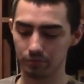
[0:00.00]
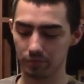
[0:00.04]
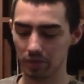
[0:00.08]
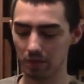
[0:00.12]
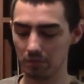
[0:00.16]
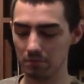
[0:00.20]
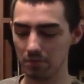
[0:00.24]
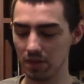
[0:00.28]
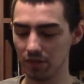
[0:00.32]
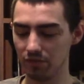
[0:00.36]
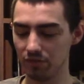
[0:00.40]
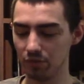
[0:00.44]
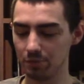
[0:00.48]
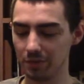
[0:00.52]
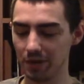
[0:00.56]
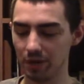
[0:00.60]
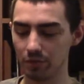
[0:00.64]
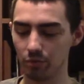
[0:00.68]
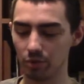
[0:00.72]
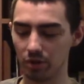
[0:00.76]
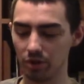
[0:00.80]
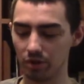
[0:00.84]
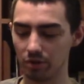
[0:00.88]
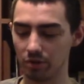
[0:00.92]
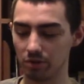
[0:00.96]
many of you
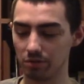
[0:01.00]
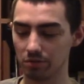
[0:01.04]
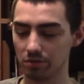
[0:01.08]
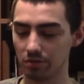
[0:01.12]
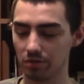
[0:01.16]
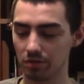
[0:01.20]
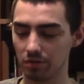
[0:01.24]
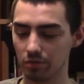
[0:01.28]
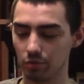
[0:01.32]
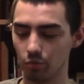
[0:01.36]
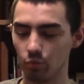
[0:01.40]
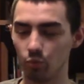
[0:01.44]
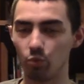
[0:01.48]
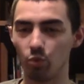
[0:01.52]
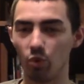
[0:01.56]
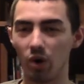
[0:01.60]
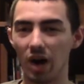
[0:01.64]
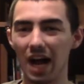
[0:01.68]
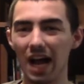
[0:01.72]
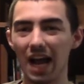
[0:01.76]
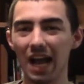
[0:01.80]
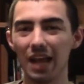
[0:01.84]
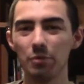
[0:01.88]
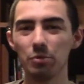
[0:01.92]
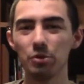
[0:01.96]
might wonder,
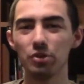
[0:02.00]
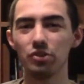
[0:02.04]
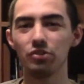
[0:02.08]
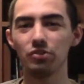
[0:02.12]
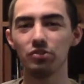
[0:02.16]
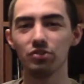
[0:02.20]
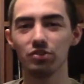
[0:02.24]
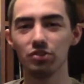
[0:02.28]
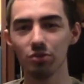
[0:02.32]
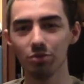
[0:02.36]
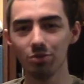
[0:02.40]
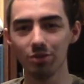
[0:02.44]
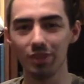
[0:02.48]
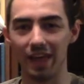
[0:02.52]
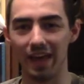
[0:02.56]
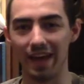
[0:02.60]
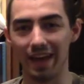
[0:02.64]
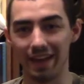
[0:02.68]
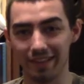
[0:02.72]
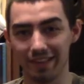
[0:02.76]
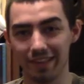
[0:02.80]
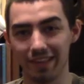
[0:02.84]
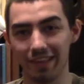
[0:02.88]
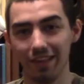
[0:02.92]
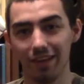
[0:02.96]
why would you do
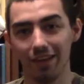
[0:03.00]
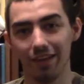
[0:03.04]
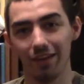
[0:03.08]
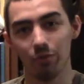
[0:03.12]
that?